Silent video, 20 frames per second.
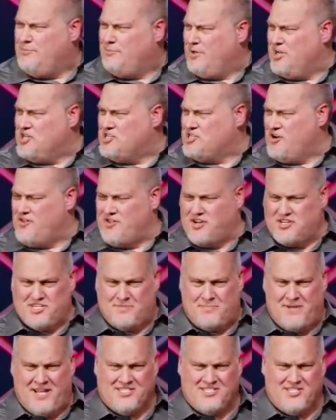Pretty sure that
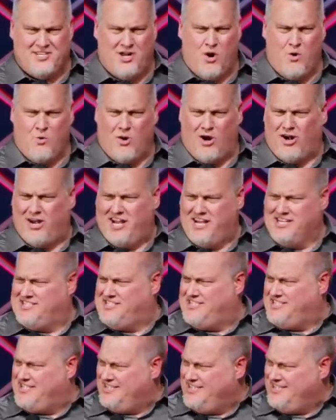just means no
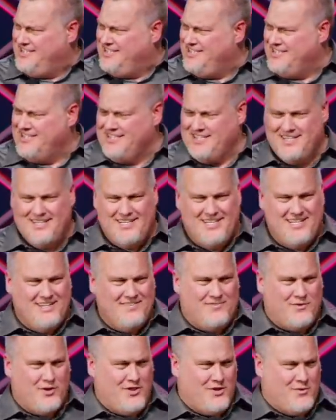worries
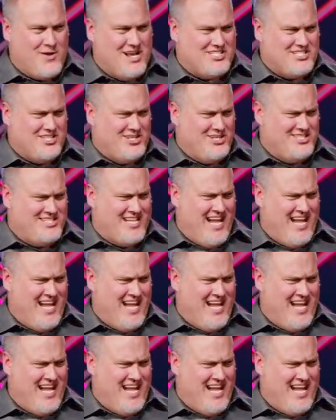for the rest of your